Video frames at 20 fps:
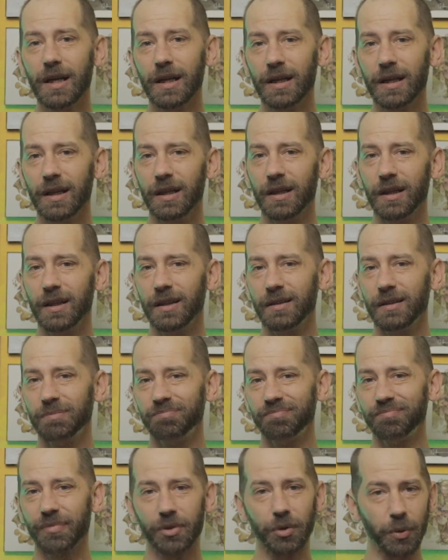
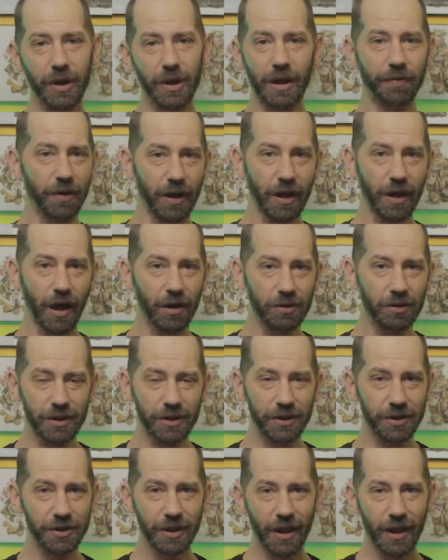in 3 different
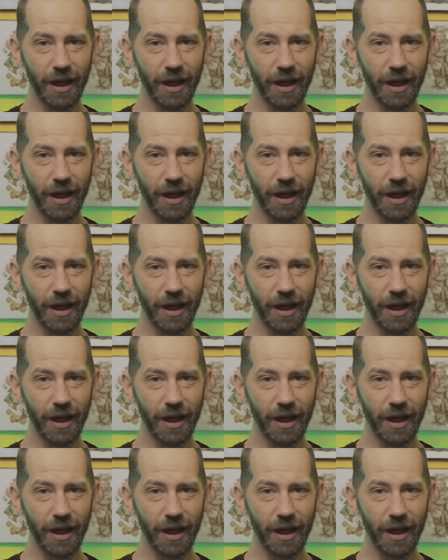colors.